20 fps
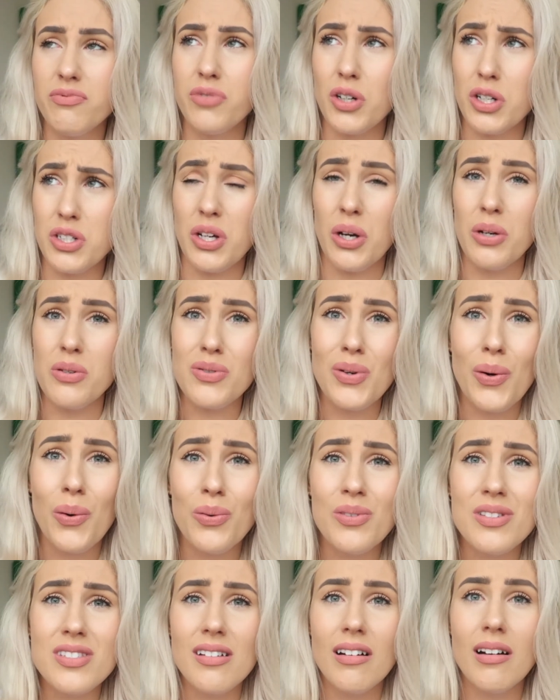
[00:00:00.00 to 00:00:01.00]
fructose
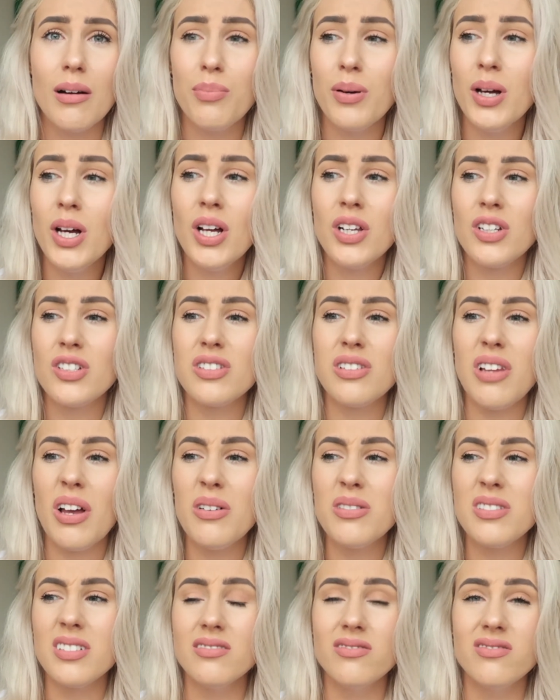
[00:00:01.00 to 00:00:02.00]
corn syrup, just
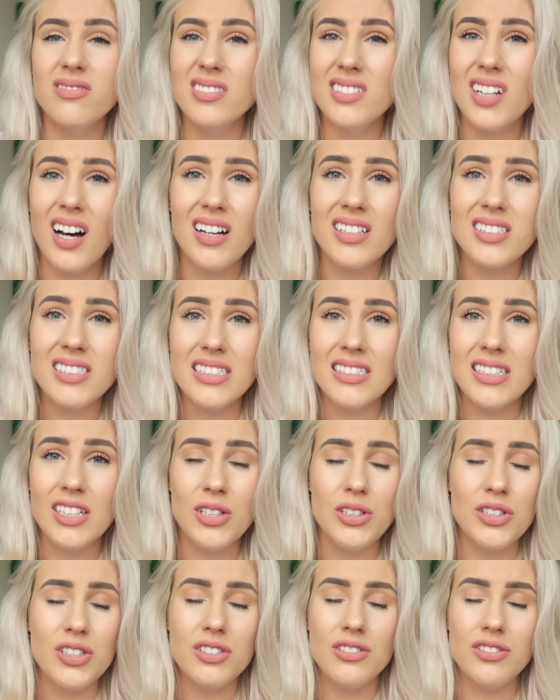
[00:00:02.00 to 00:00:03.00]
loads of nasties that
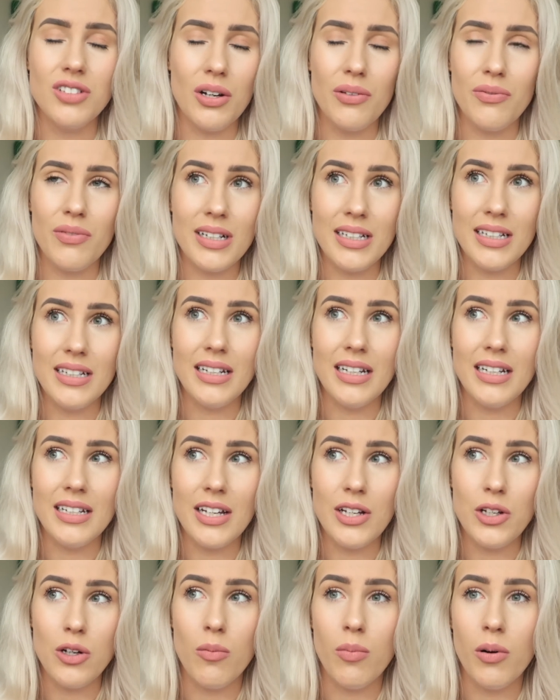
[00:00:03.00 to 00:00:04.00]
you just don't really need
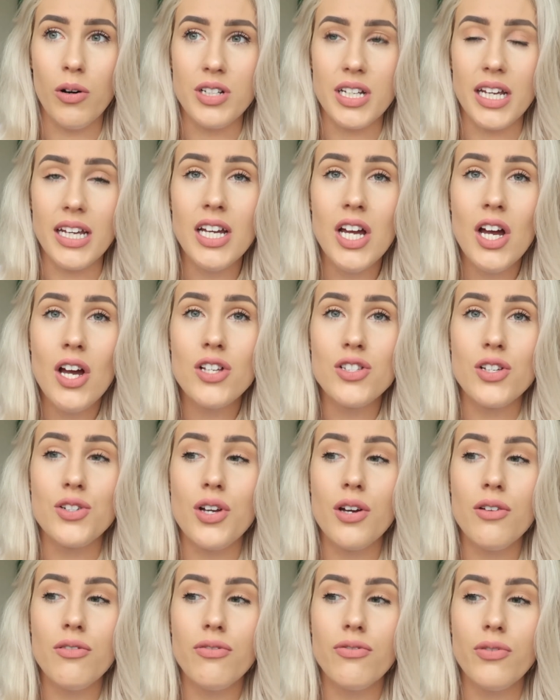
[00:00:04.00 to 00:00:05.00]
in your body. So
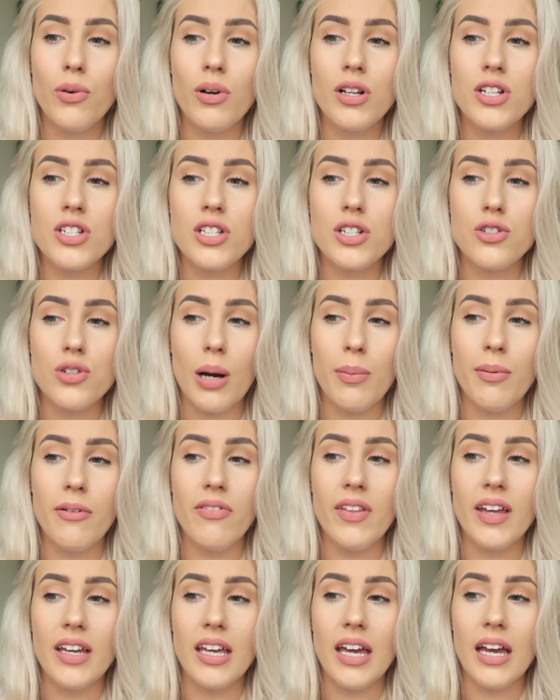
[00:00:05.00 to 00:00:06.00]
don't fall into the trap of
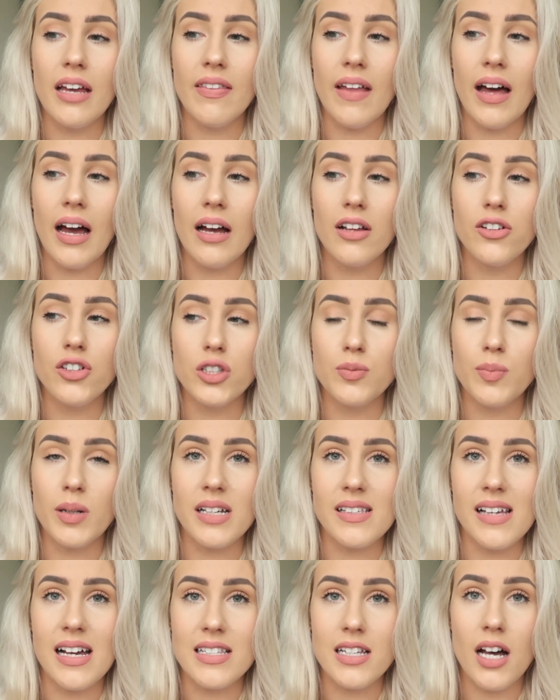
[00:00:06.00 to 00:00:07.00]
thinking that just
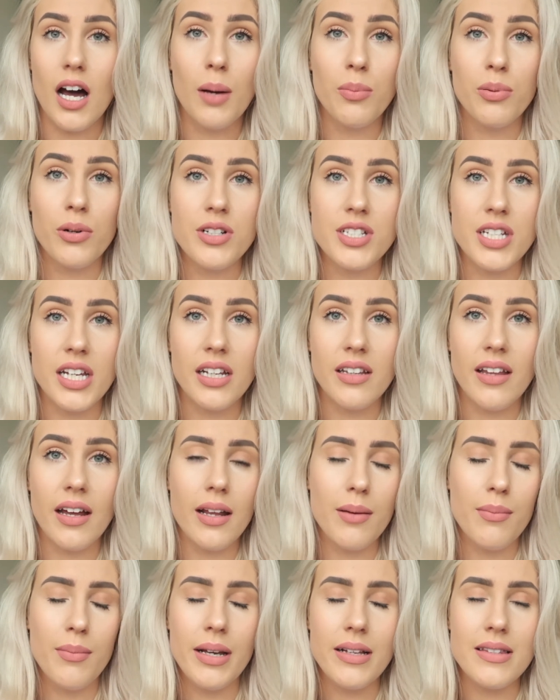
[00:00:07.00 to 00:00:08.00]
because it has high protein
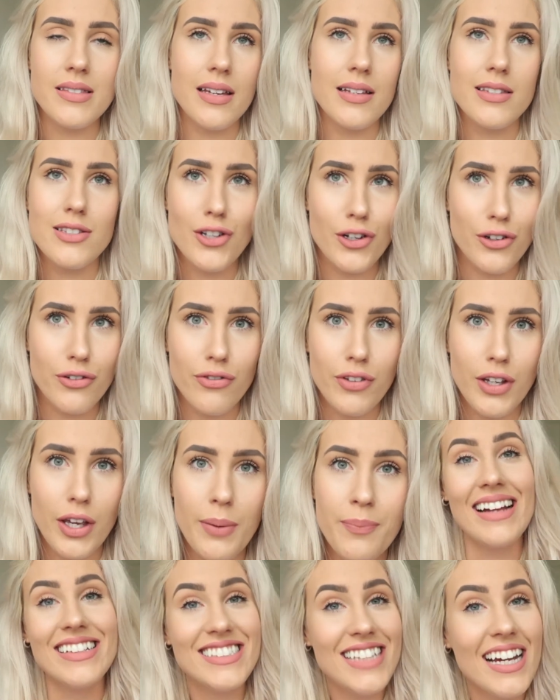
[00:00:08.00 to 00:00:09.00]
that it means it's good for
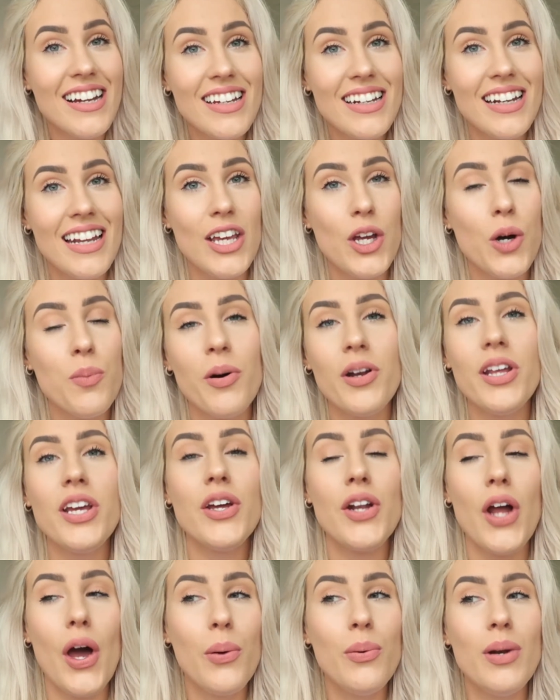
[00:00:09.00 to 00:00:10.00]
you. And secondly, your body
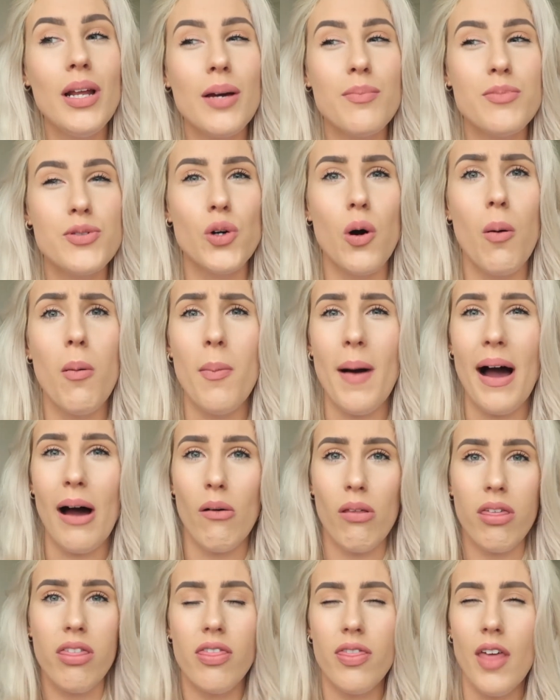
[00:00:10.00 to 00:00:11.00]
can only absorb
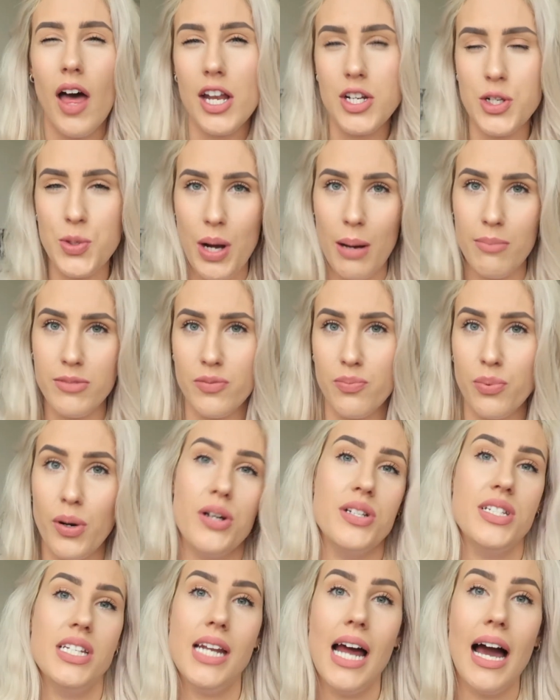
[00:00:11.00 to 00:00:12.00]
about 30 grams of
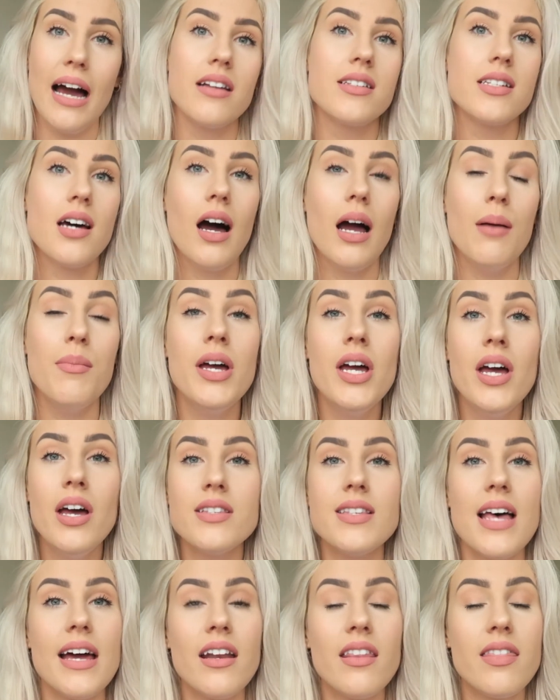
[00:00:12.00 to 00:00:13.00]
protein at a time.
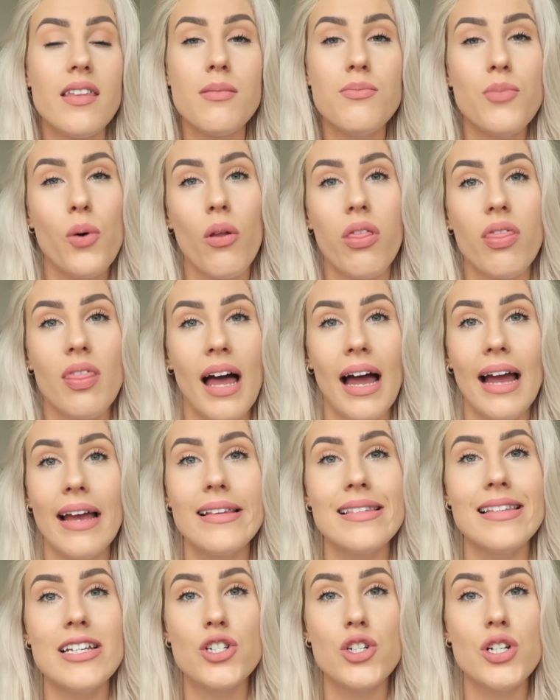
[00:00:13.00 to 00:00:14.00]
So anything more than that,
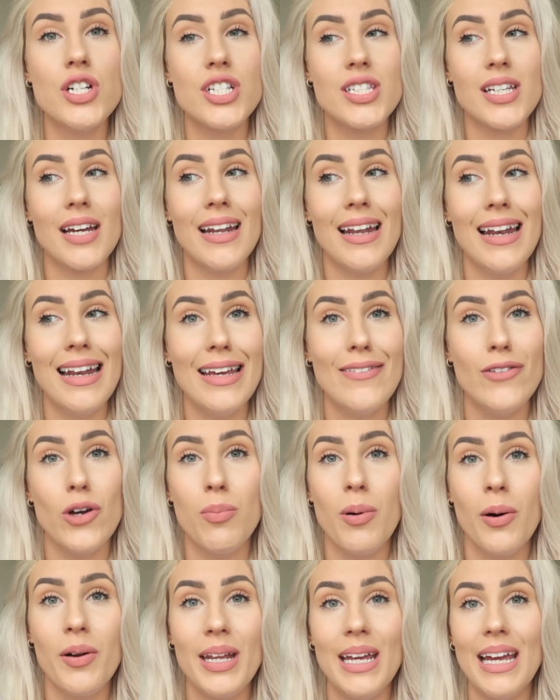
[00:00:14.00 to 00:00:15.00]
it's literally just going to leave
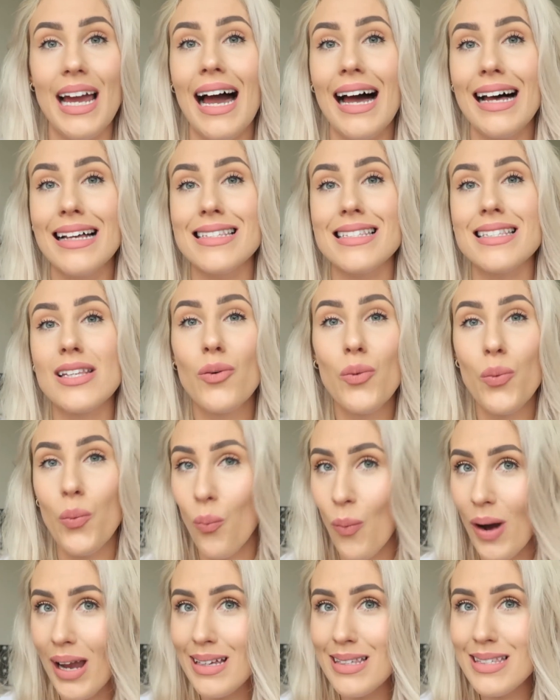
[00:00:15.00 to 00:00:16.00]
your body as
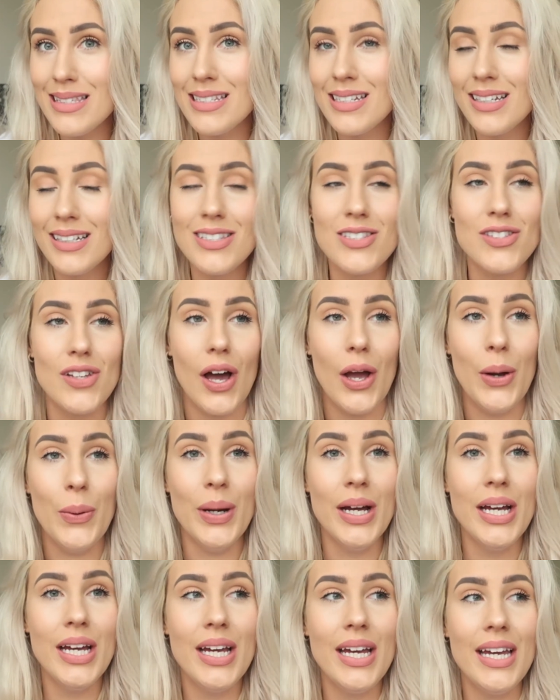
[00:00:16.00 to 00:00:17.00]
waste.
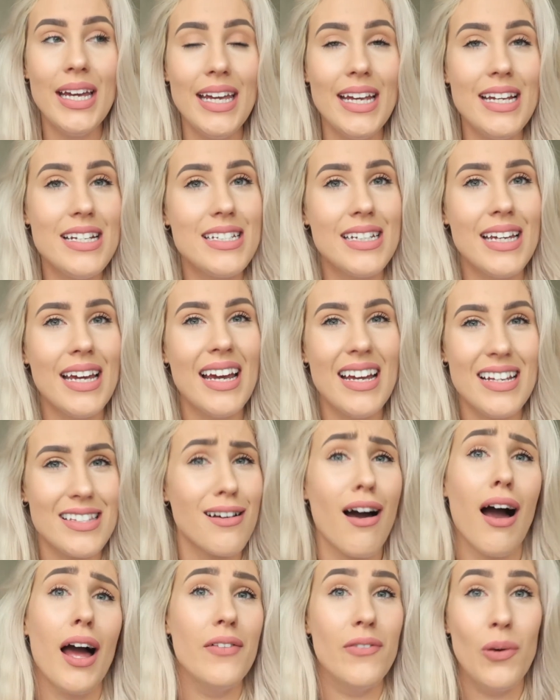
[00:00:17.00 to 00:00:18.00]
So eating it is
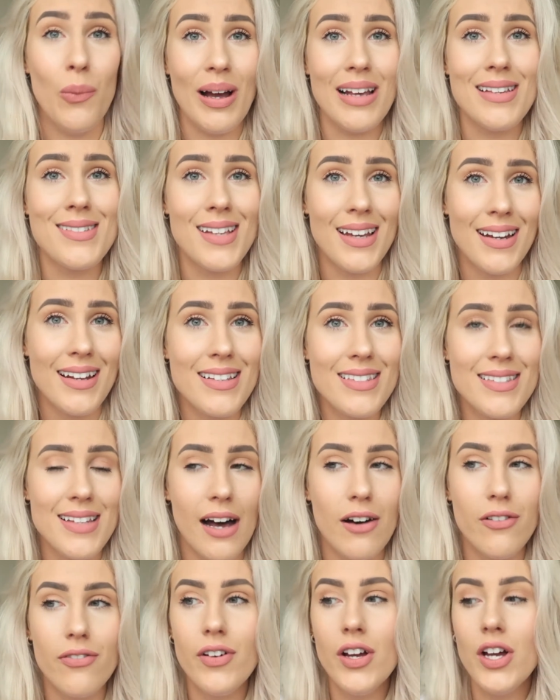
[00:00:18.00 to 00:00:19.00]
kind of a waste in
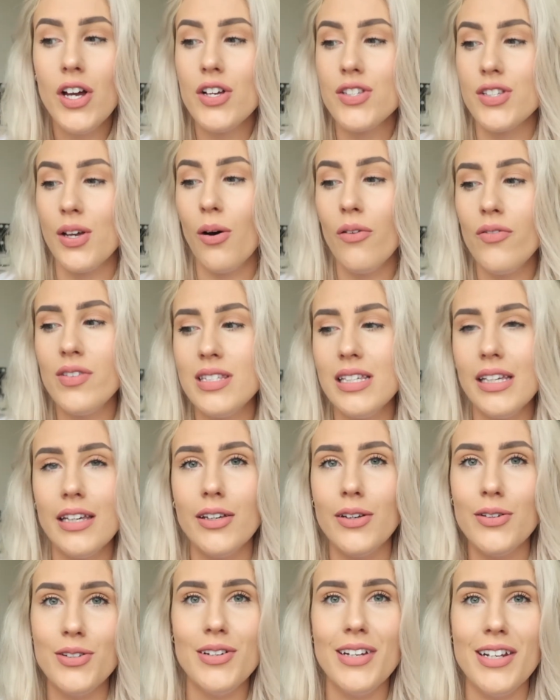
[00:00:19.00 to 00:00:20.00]
itself. So obviously
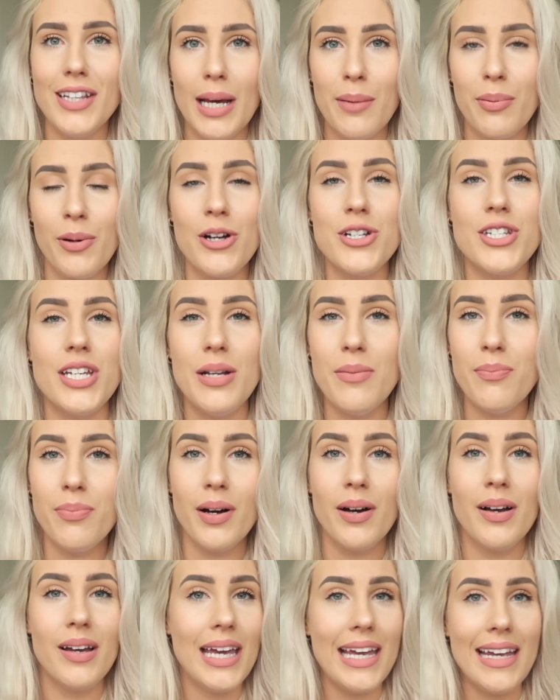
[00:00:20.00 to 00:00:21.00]
you do need that protein,
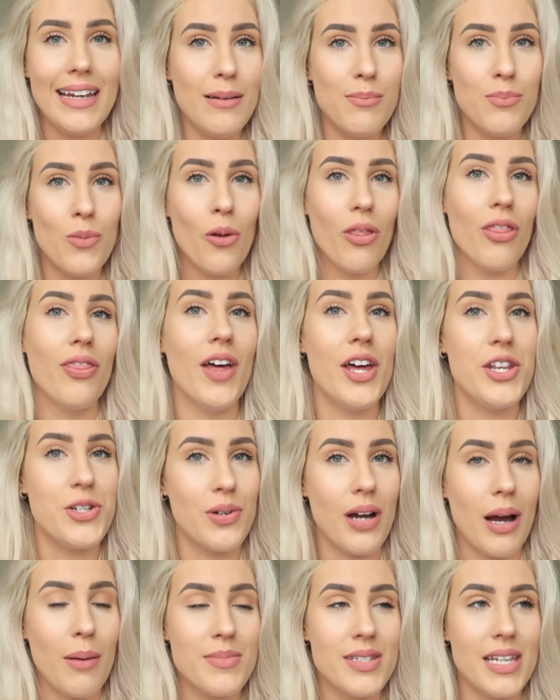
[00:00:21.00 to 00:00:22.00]
but eating more than 30
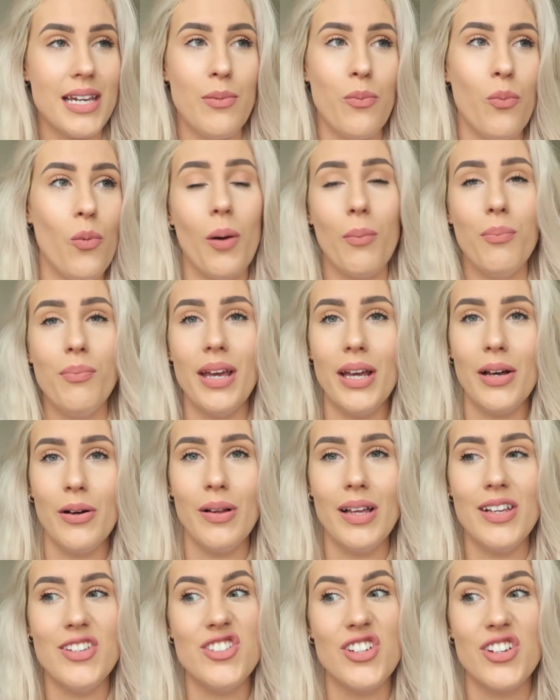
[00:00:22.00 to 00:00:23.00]
grams in one meal is